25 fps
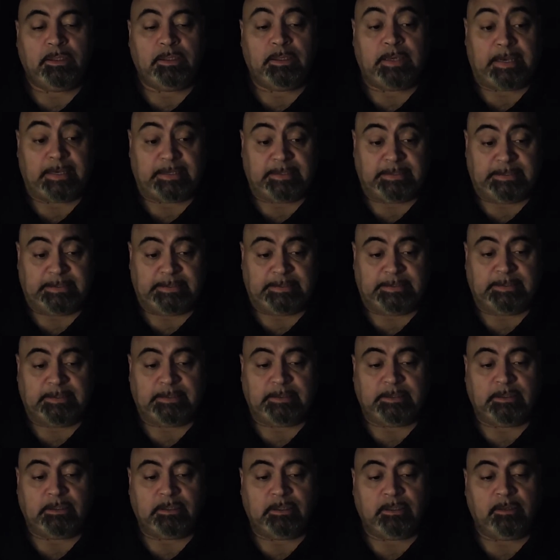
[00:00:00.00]
Yes,
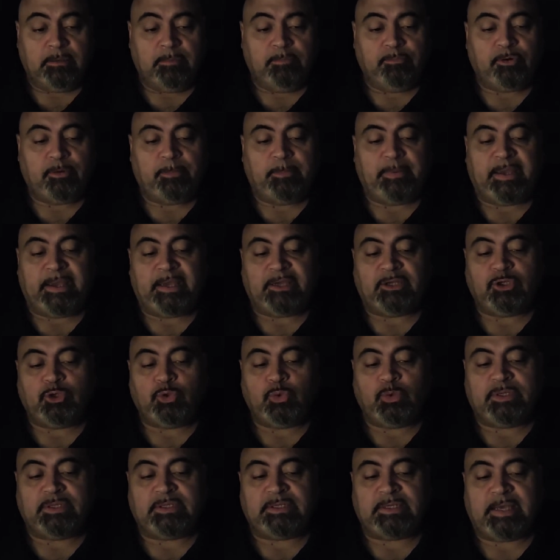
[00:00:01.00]
prepare
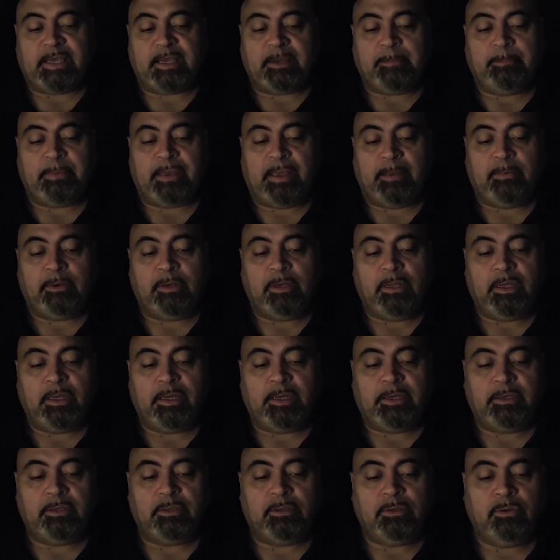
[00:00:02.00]
to attack
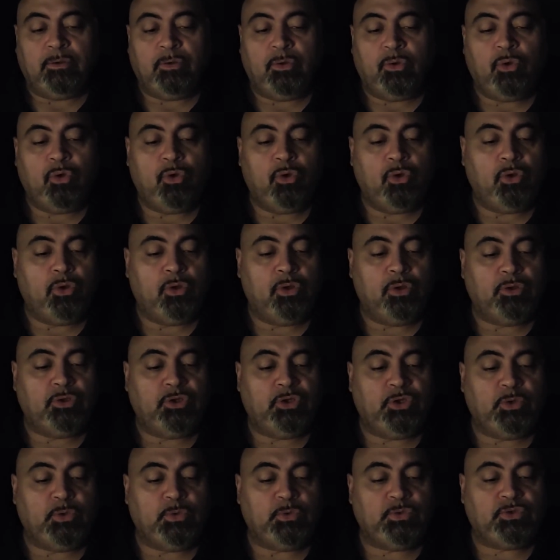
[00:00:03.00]
Babylon, all
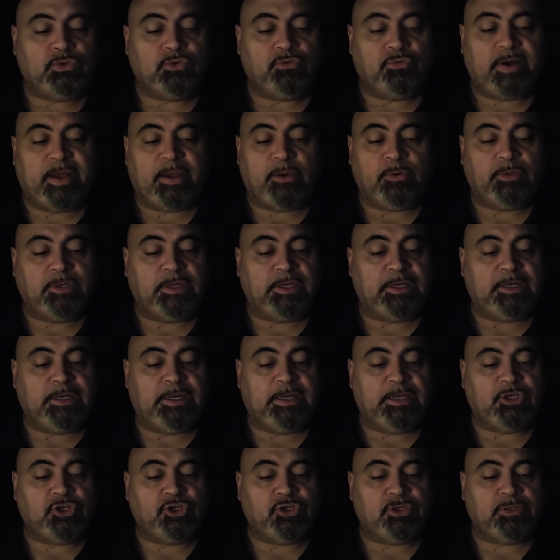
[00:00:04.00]
you surrounding
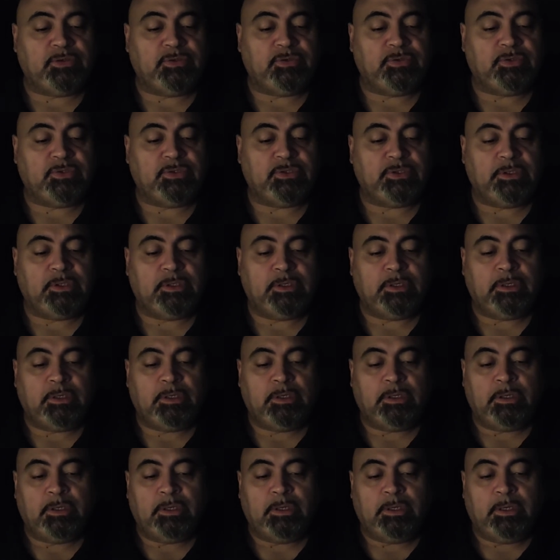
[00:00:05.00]
nations.
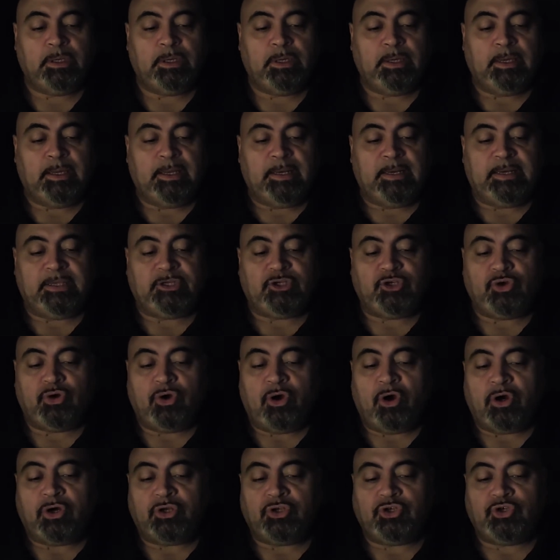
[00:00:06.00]
Let your
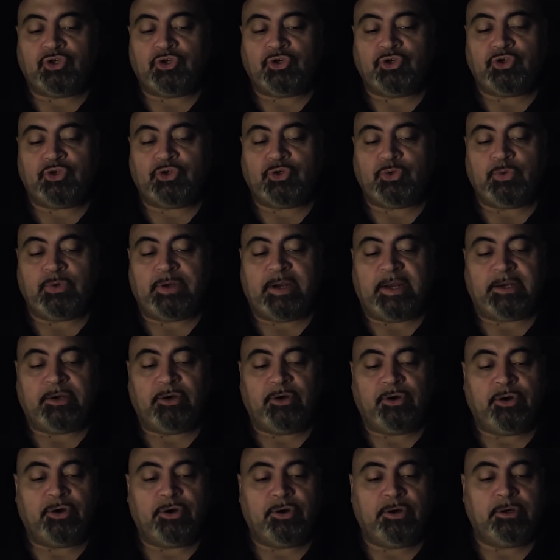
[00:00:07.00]
archers shoot at
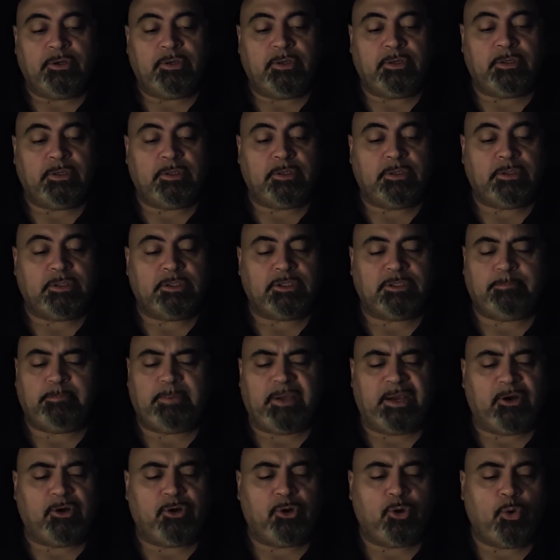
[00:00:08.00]
her.
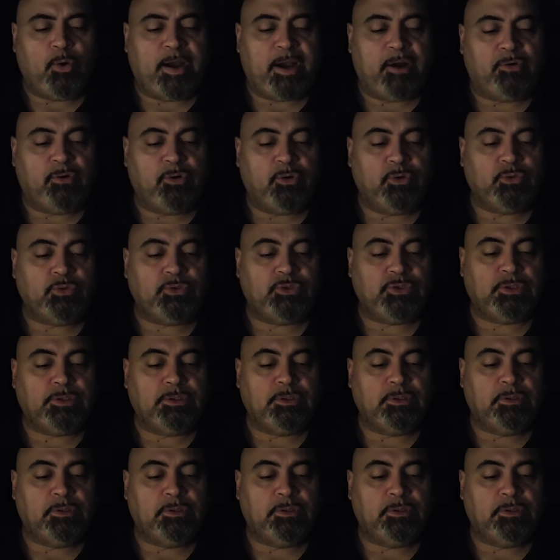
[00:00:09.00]
Spare no arrows.